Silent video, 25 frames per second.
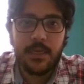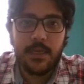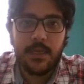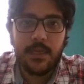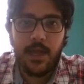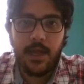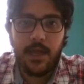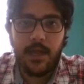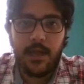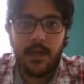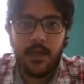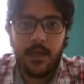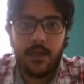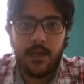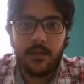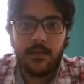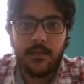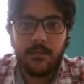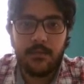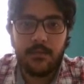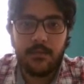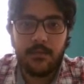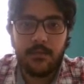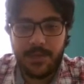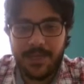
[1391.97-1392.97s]

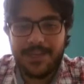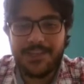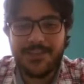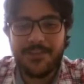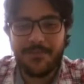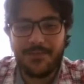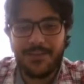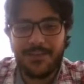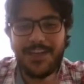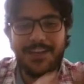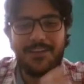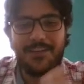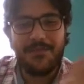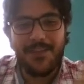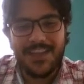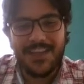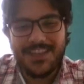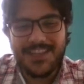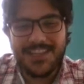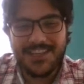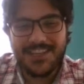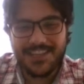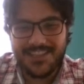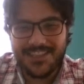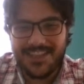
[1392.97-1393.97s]
of the advantages